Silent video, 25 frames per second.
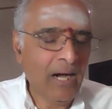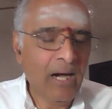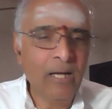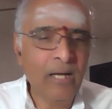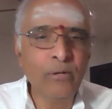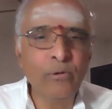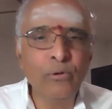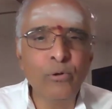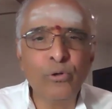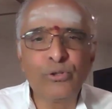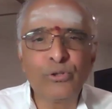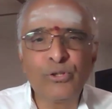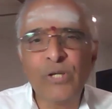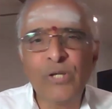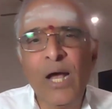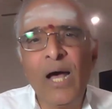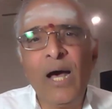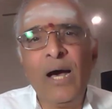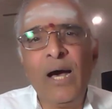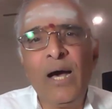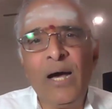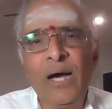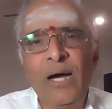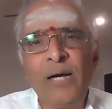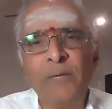
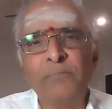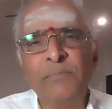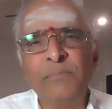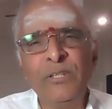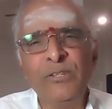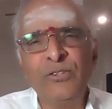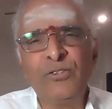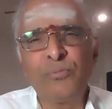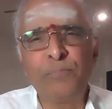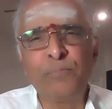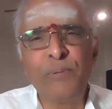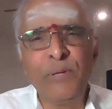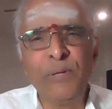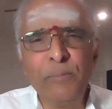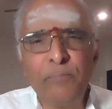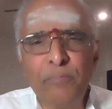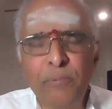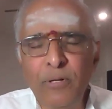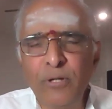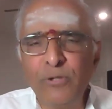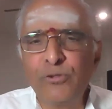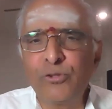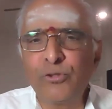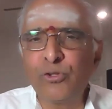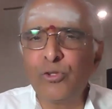Aluksha means
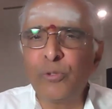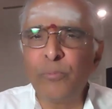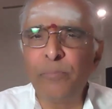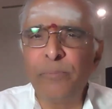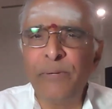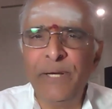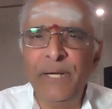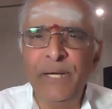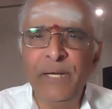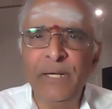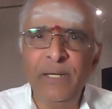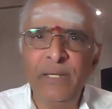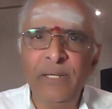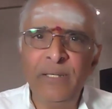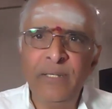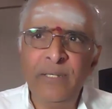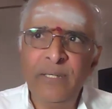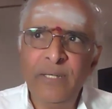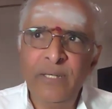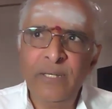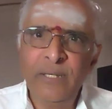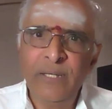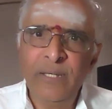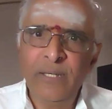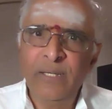people should be
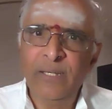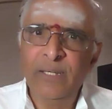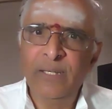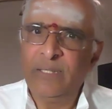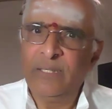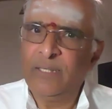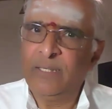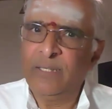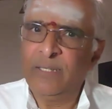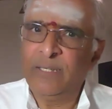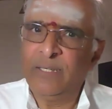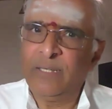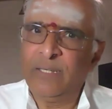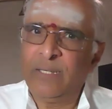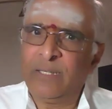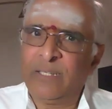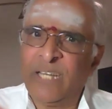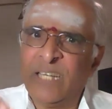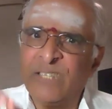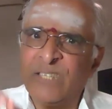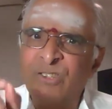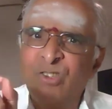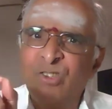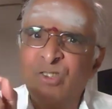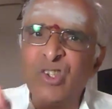
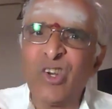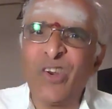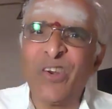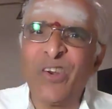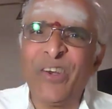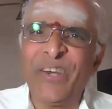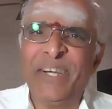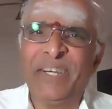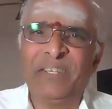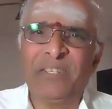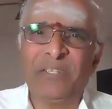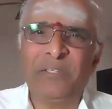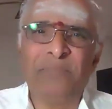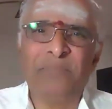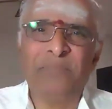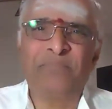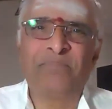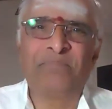considerate,